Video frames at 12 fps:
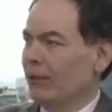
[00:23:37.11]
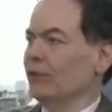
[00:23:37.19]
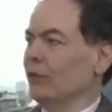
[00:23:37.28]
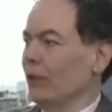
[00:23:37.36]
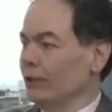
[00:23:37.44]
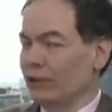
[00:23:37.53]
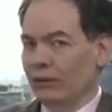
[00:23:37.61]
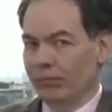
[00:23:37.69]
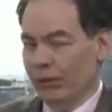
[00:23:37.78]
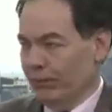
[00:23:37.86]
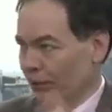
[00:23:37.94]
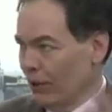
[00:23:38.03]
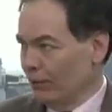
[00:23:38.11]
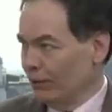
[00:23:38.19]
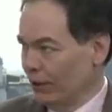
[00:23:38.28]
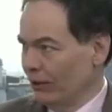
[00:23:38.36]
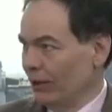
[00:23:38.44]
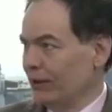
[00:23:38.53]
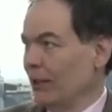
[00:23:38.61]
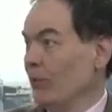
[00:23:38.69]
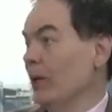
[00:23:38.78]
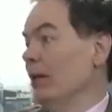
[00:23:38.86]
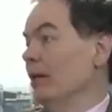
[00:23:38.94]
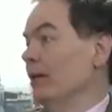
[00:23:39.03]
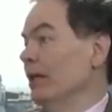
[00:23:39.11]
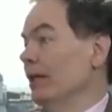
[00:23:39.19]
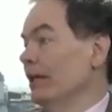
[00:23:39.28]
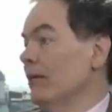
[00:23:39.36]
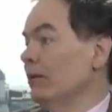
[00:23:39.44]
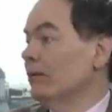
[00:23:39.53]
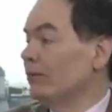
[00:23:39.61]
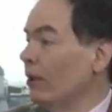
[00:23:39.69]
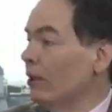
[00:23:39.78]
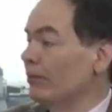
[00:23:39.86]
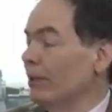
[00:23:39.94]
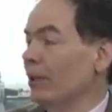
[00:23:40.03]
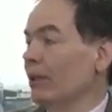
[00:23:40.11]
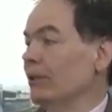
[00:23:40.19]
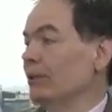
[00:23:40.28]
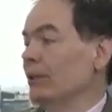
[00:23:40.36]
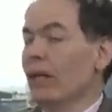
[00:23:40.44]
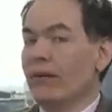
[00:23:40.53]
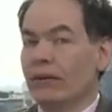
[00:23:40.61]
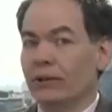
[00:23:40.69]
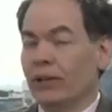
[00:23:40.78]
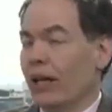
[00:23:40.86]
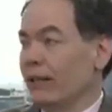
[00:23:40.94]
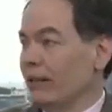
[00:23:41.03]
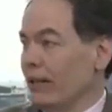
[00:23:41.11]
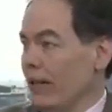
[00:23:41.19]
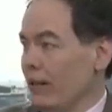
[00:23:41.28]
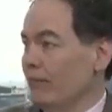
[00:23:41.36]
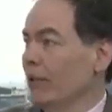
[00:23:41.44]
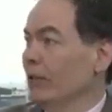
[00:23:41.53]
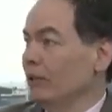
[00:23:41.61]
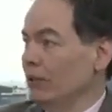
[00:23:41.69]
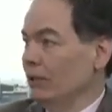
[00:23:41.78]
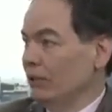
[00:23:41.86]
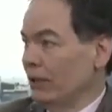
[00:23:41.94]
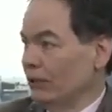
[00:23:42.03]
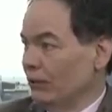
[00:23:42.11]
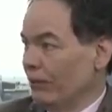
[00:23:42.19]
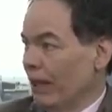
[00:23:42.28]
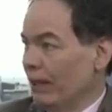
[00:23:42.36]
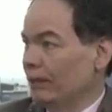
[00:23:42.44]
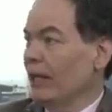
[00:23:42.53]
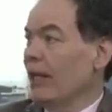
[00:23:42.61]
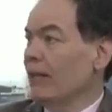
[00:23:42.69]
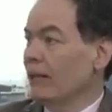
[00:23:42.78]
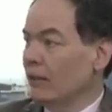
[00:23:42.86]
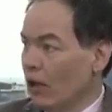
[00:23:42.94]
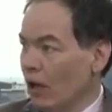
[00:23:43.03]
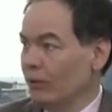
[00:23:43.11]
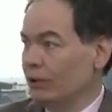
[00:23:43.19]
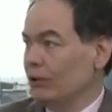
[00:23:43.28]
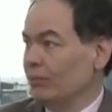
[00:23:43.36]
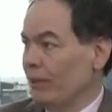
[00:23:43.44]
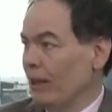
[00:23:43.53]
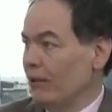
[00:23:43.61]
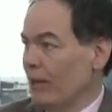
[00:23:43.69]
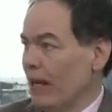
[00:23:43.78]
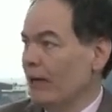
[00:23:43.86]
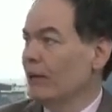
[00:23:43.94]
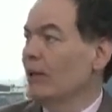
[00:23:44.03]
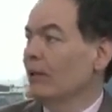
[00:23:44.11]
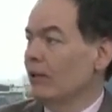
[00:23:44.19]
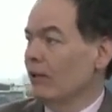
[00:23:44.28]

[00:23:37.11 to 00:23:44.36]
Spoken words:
That's the question people always hear. They say, well, they can never default because they're tied at the hip to the central banks, and they'll always just bail them out.